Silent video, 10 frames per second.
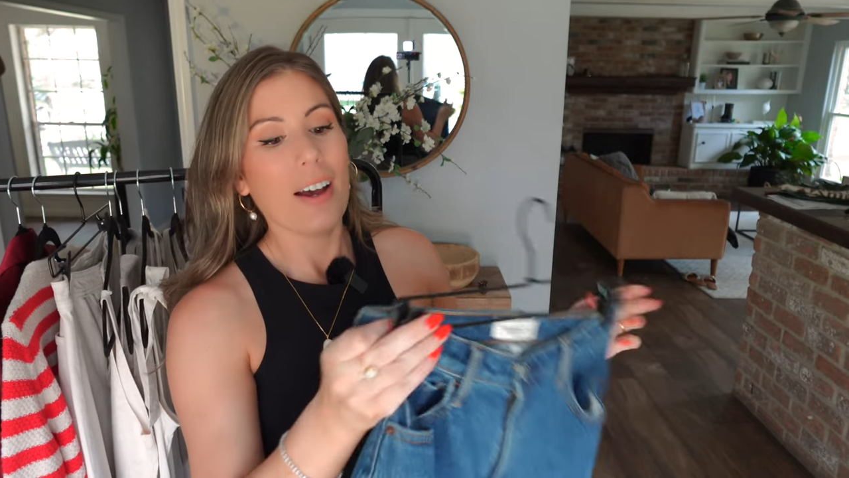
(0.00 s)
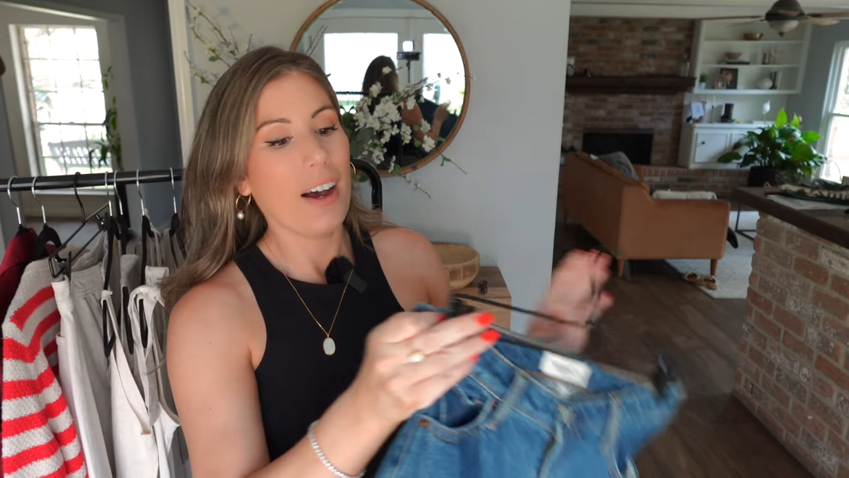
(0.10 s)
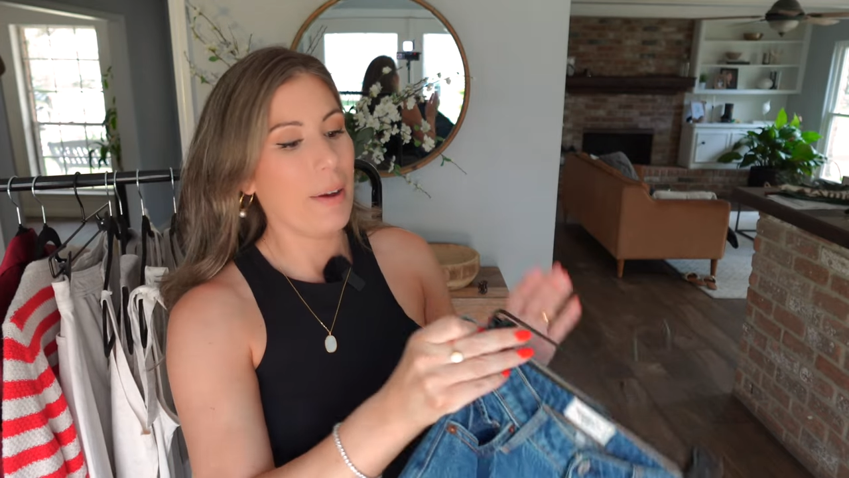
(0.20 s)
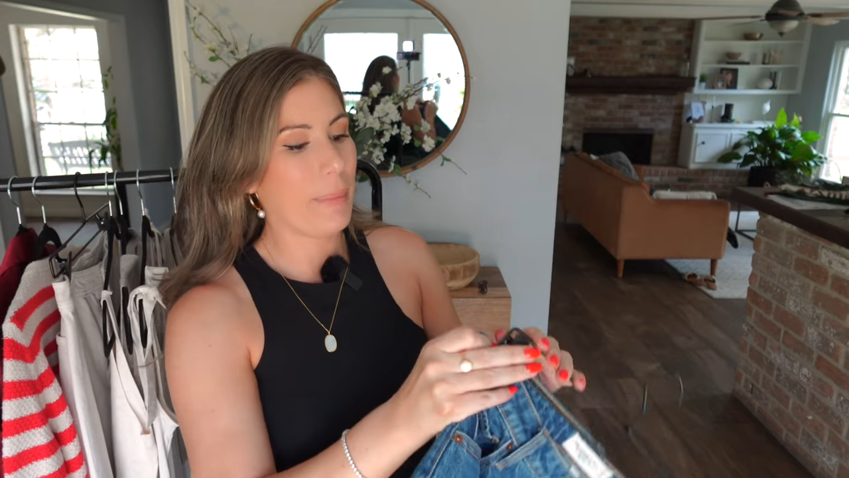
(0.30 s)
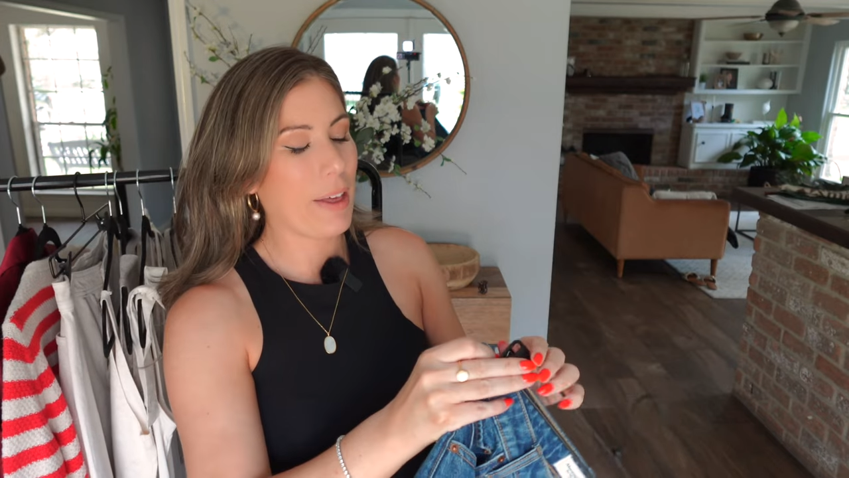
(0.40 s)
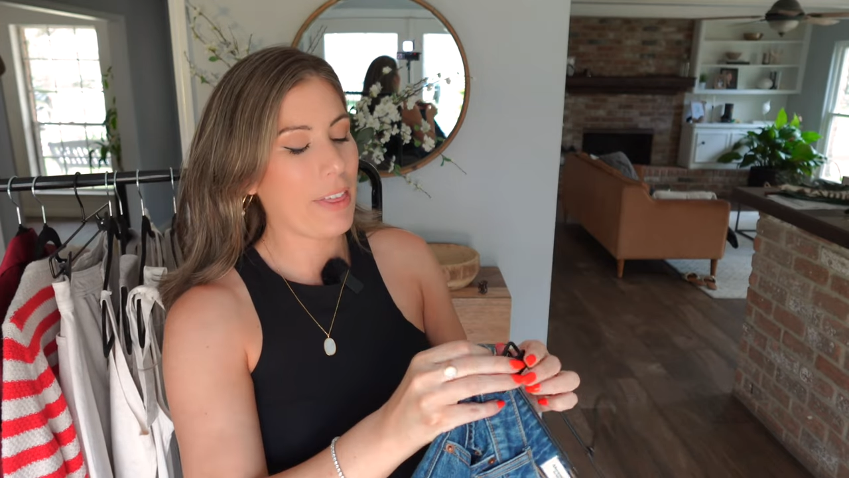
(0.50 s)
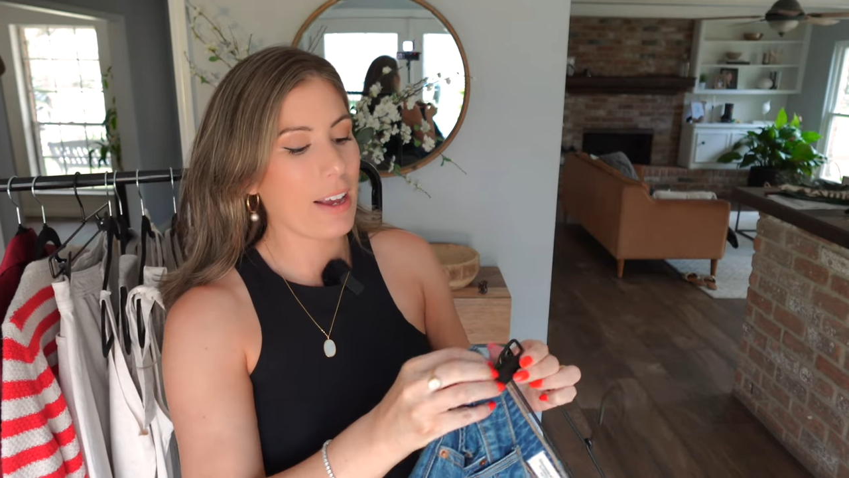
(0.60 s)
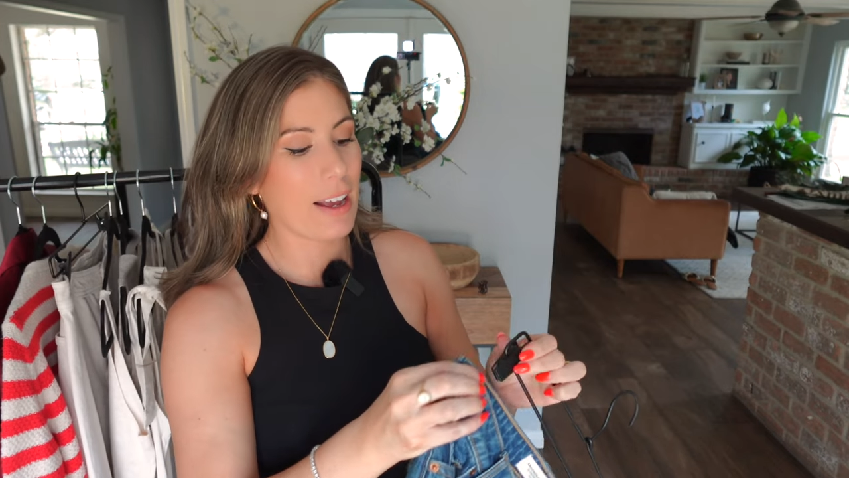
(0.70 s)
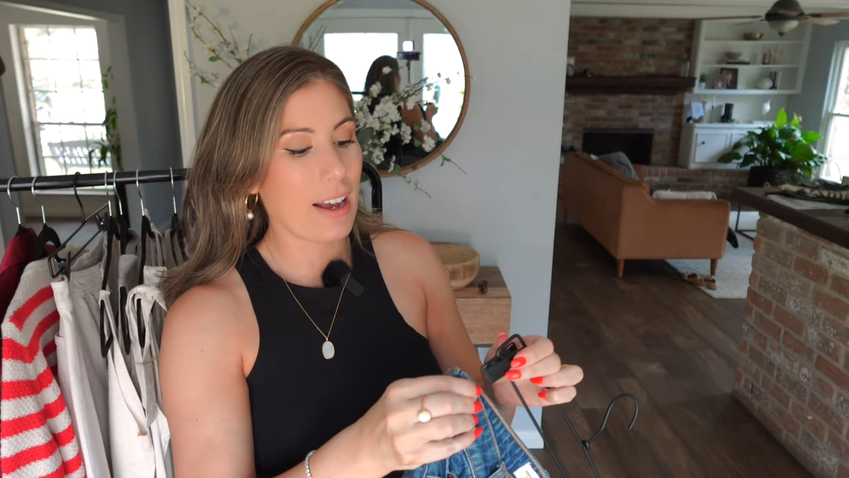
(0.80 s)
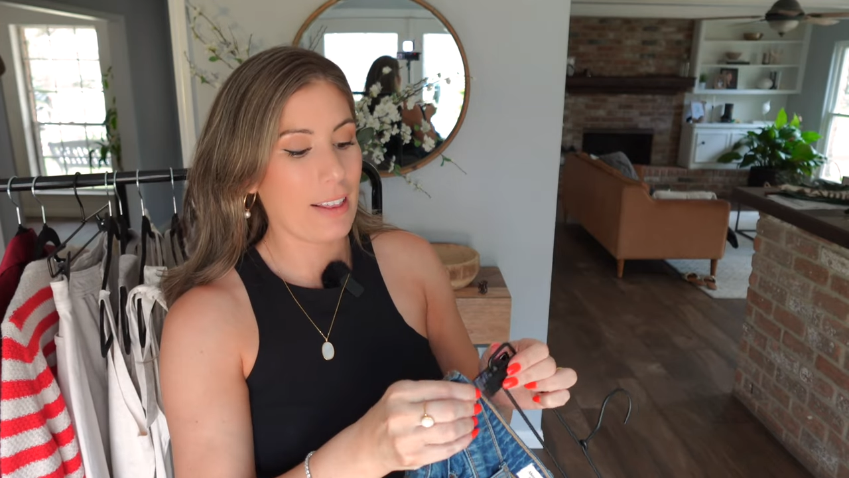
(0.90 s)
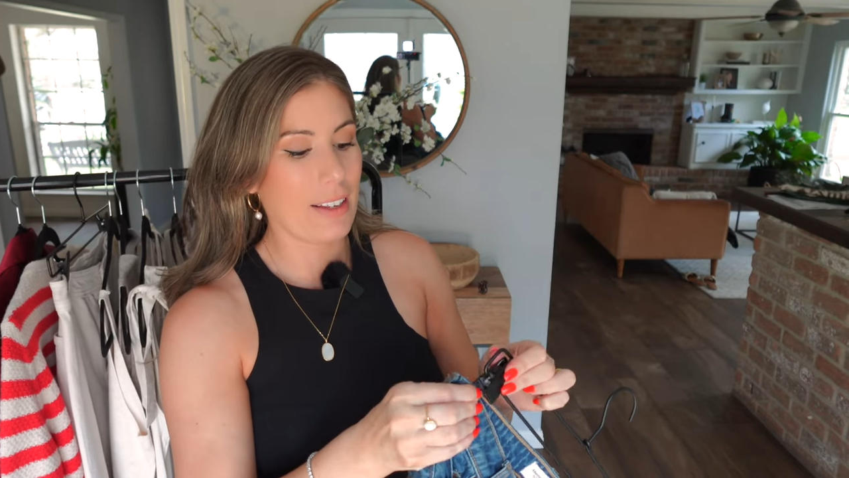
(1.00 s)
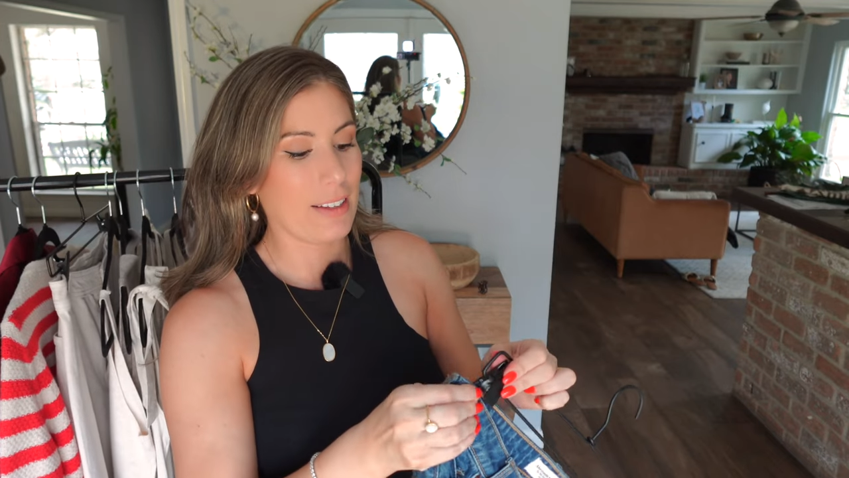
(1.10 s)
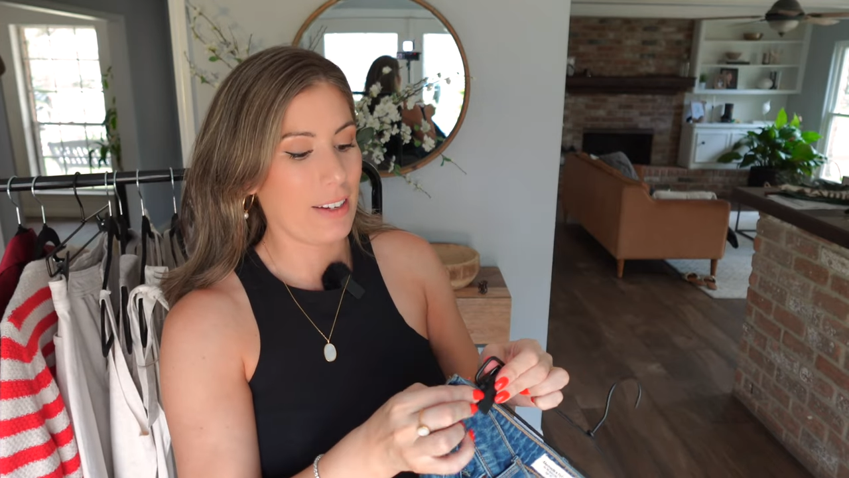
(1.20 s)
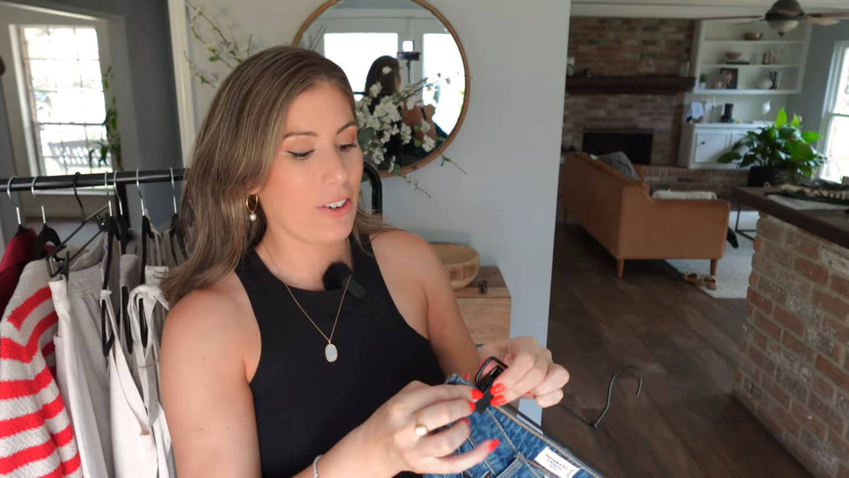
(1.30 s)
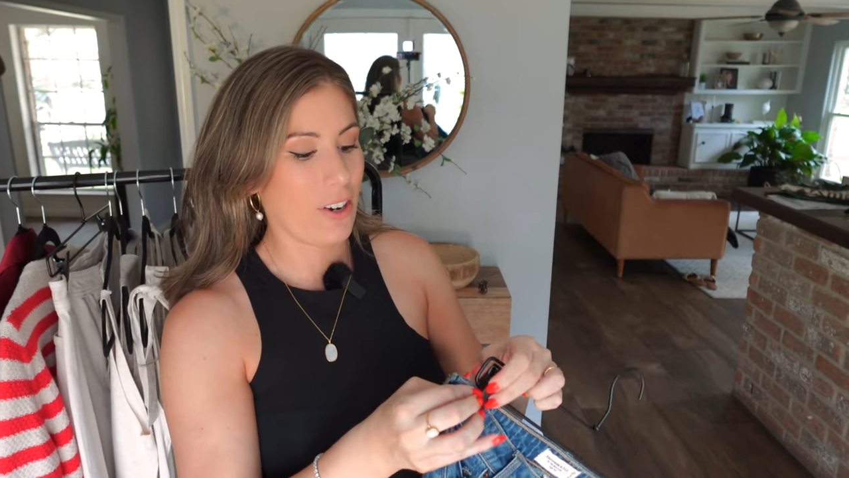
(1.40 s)
I think I got
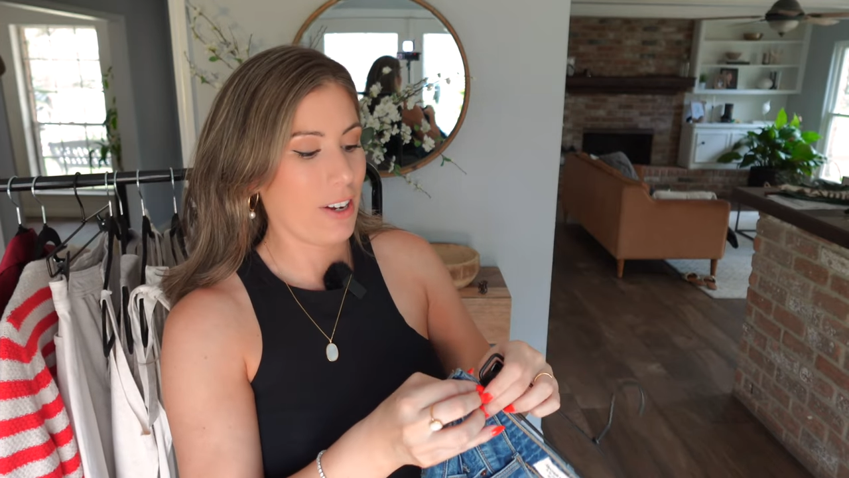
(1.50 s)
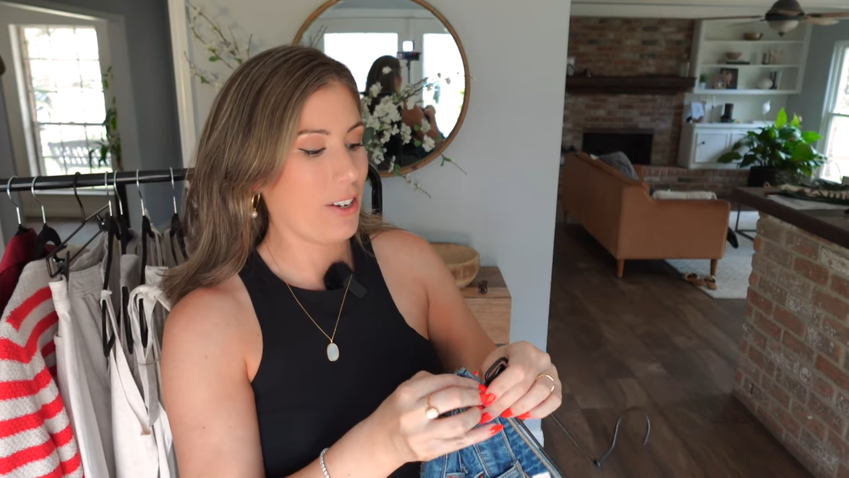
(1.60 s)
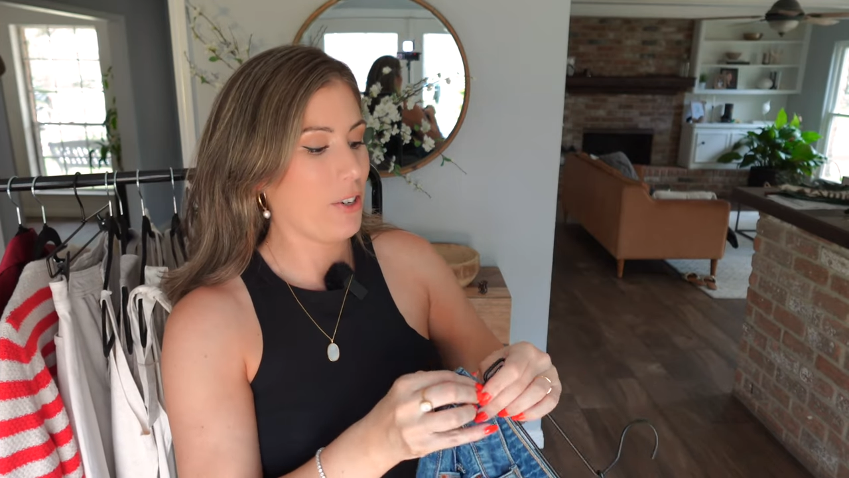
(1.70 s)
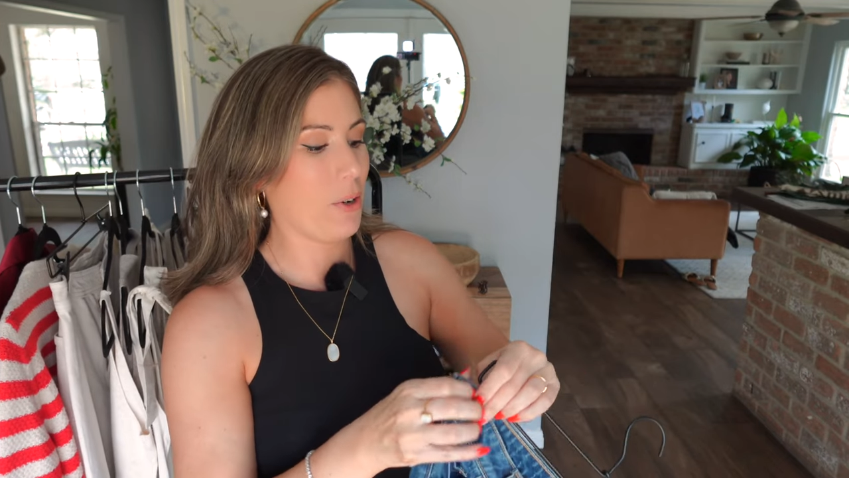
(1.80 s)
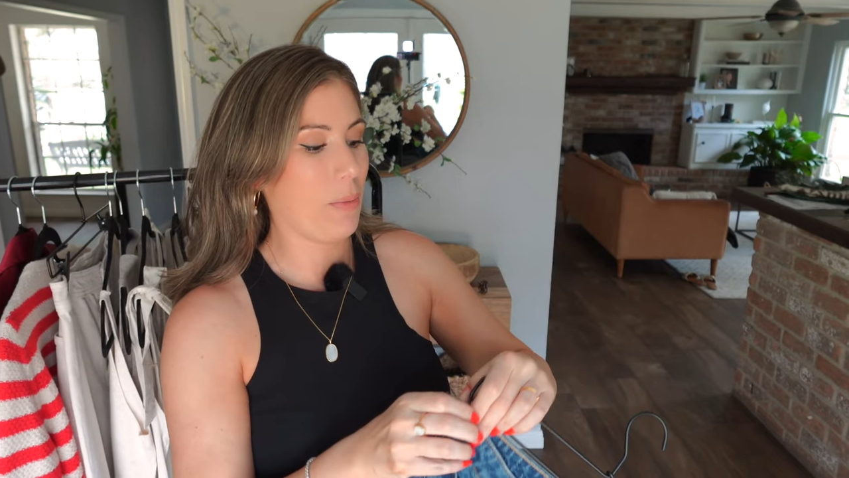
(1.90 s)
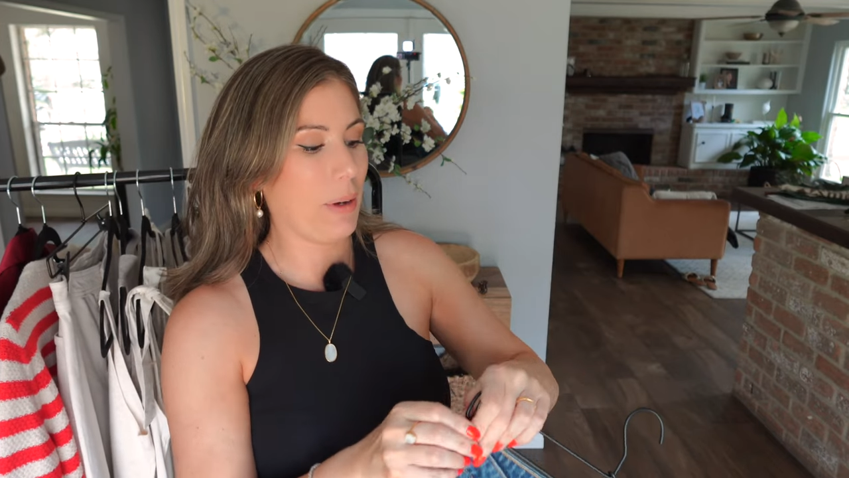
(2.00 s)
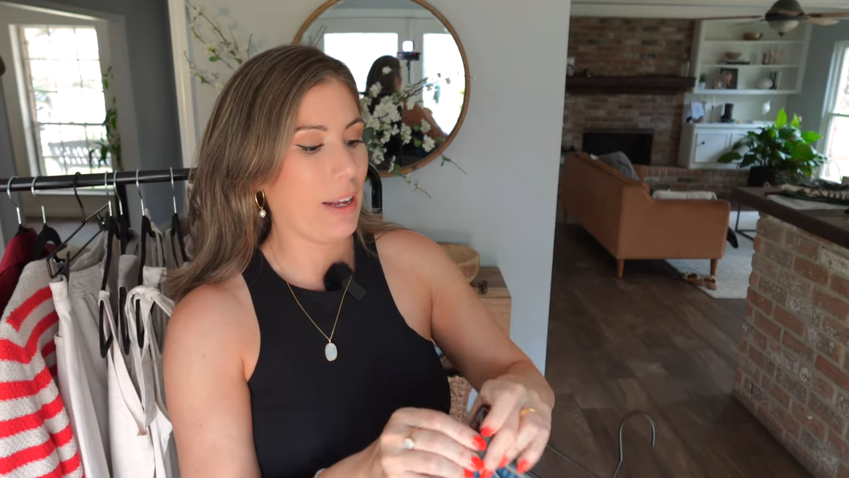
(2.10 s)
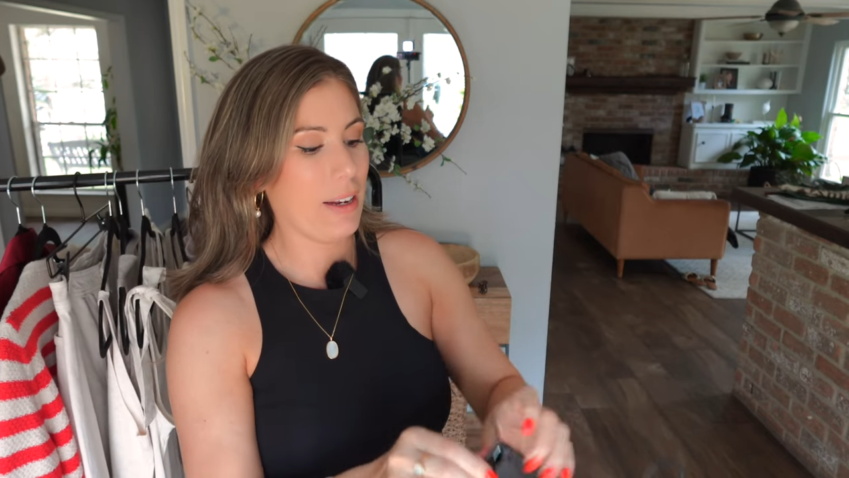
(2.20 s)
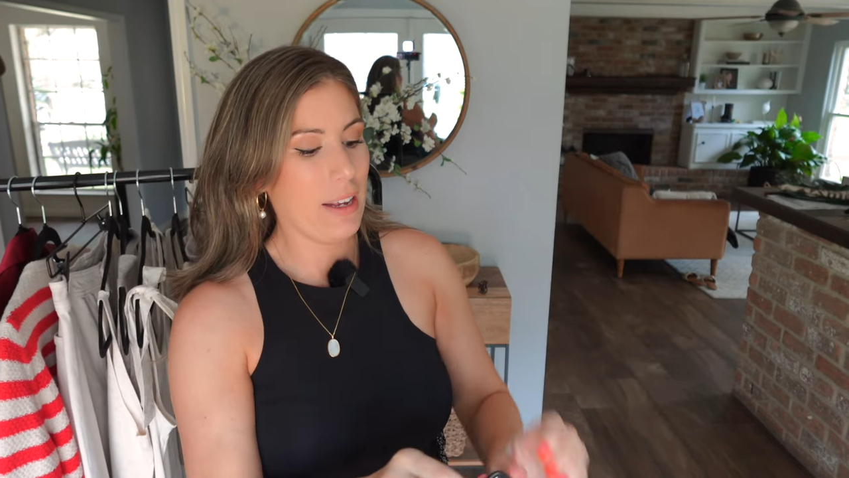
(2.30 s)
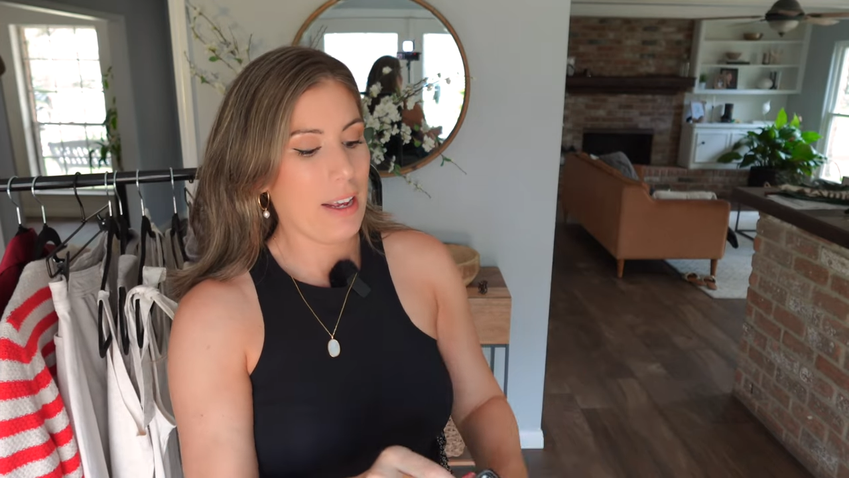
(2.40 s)
these at Target too, but